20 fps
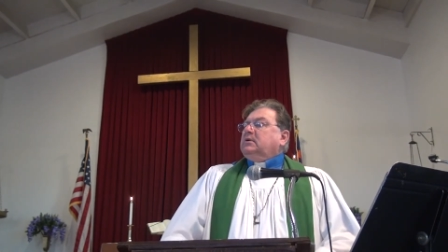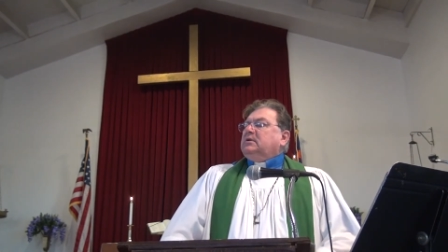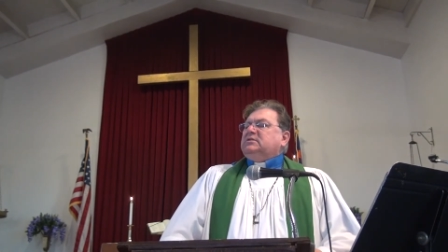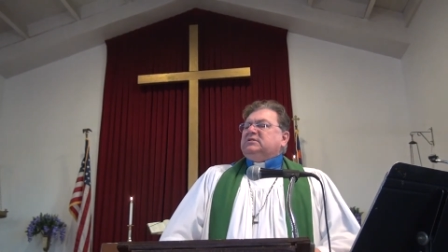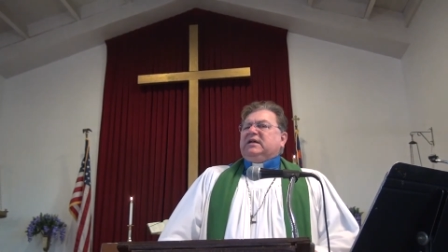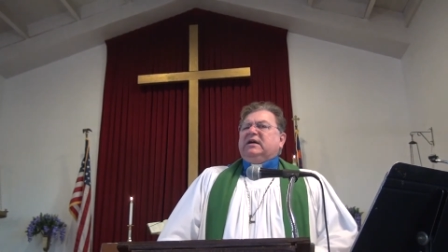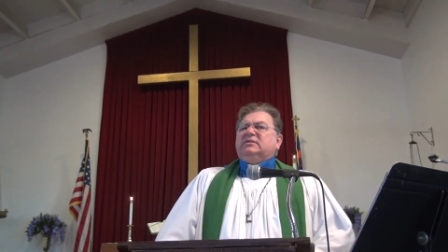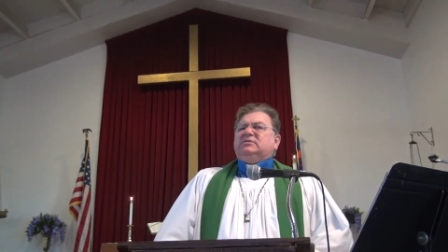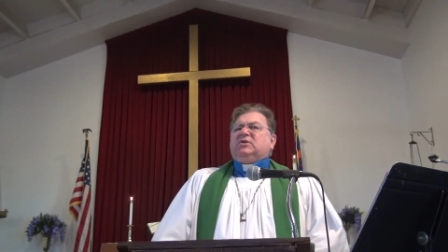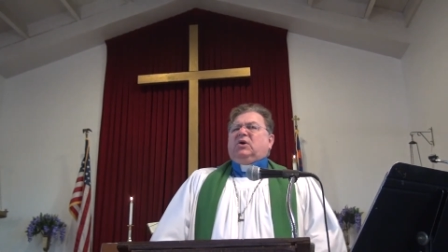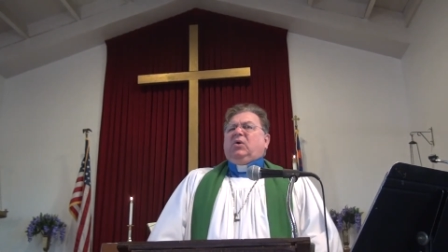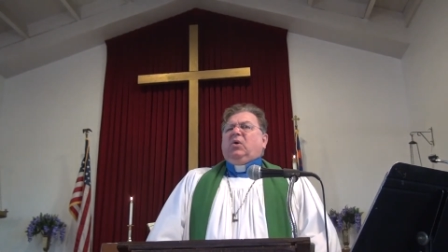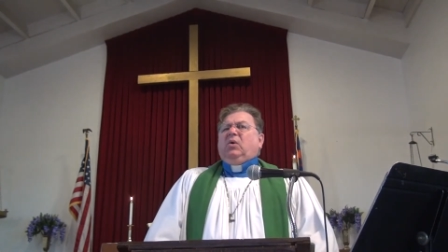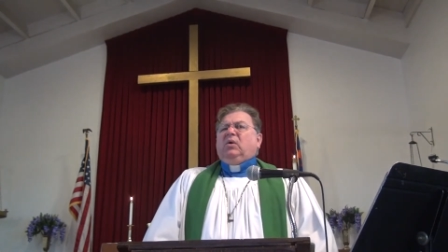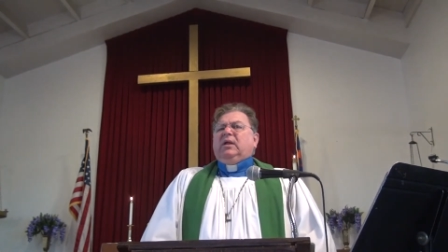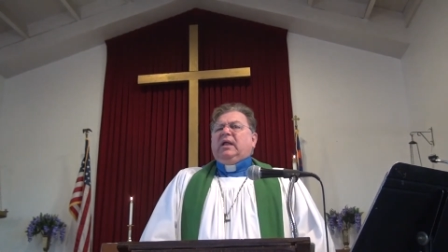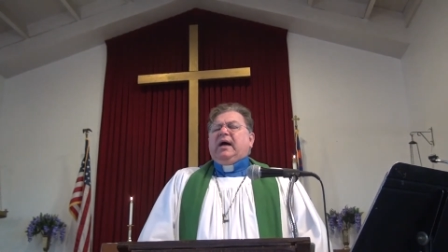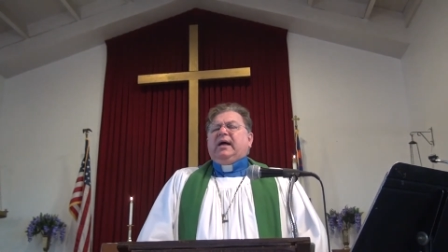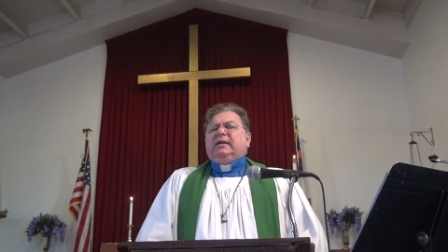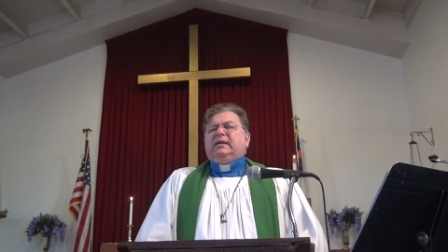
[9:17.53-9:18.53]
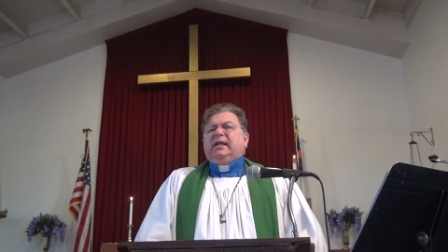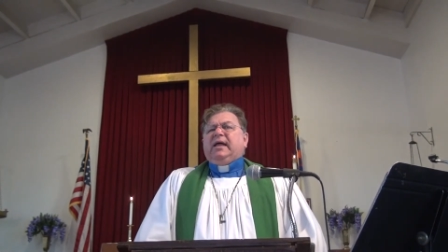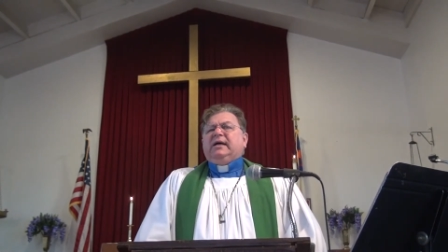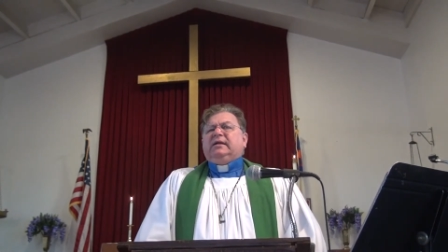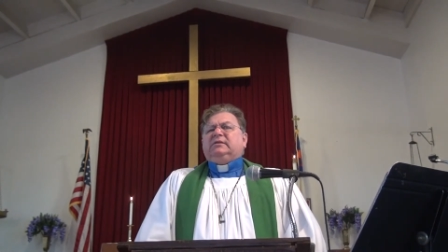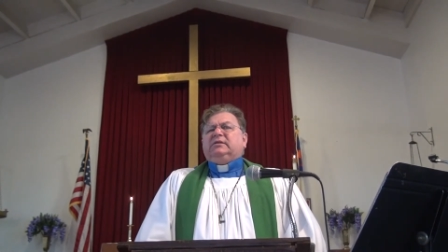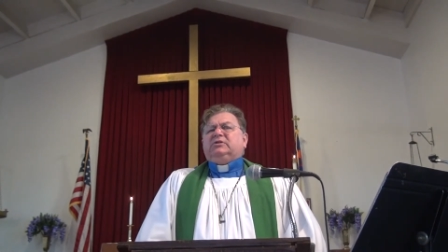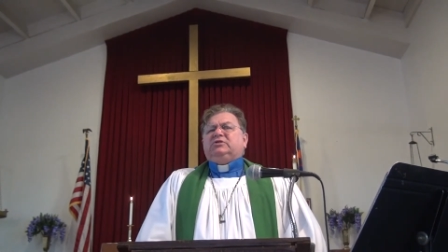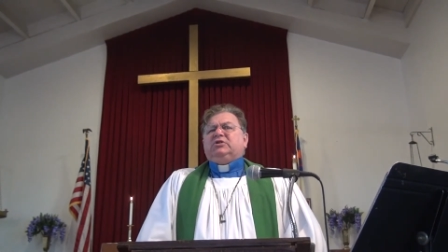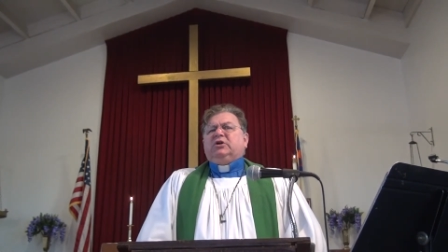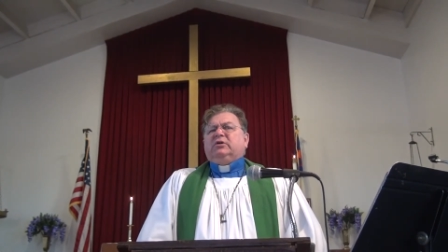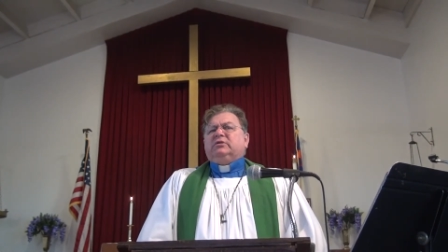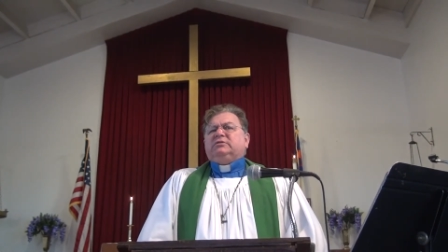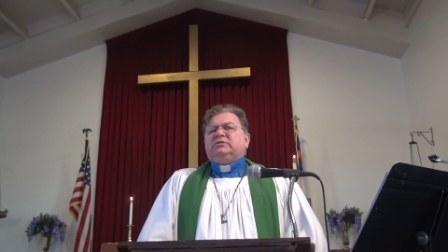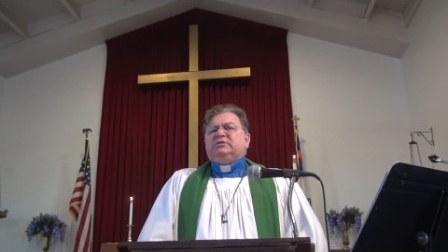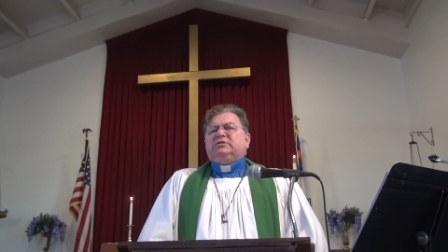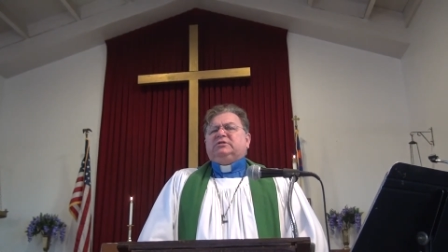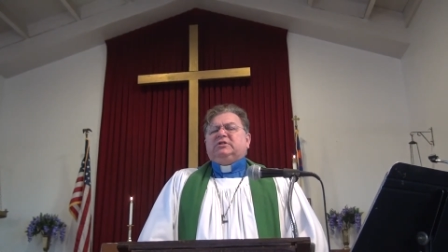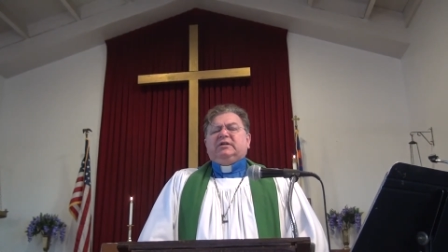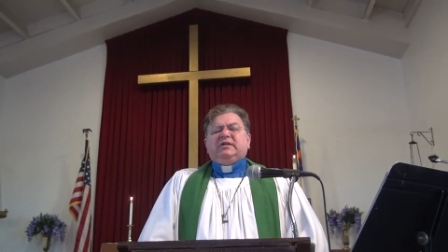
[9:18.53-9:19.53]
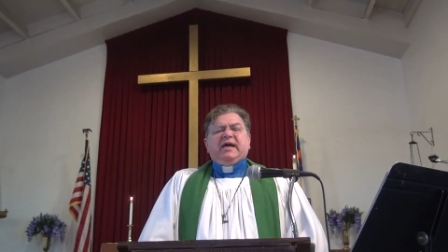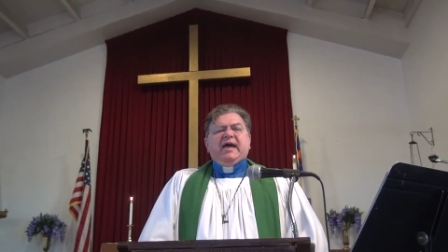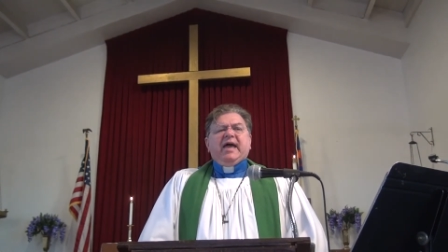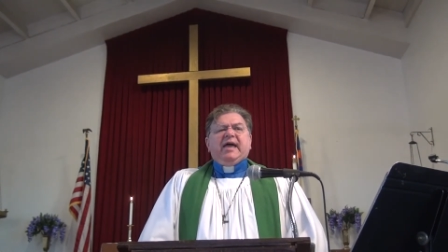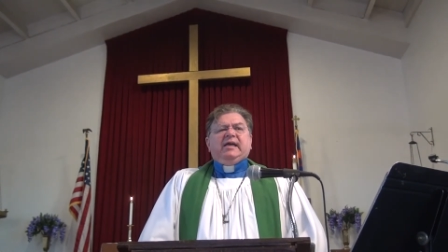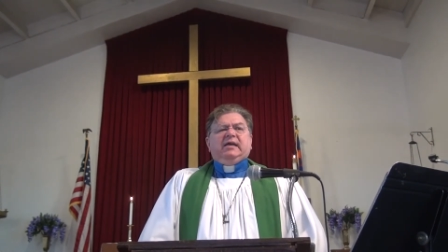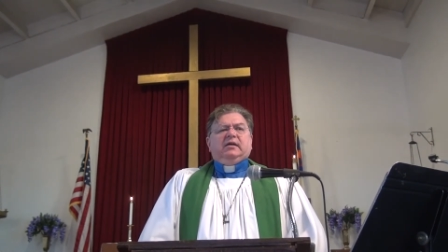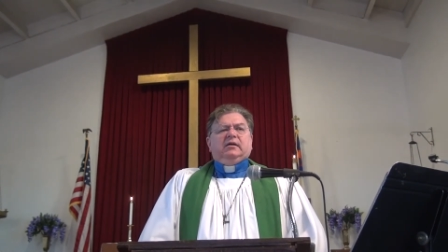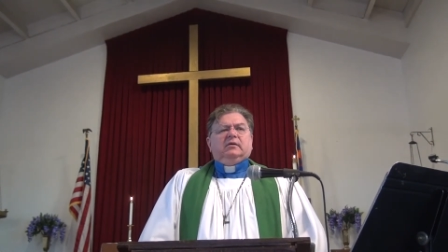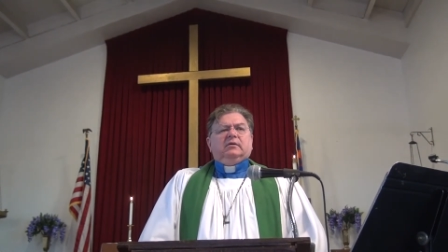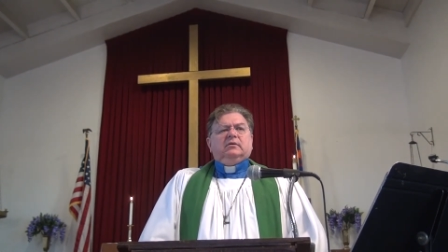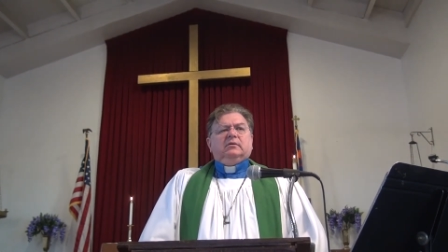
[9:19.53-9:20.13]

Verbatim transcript: Sounds a whole lot like the church today.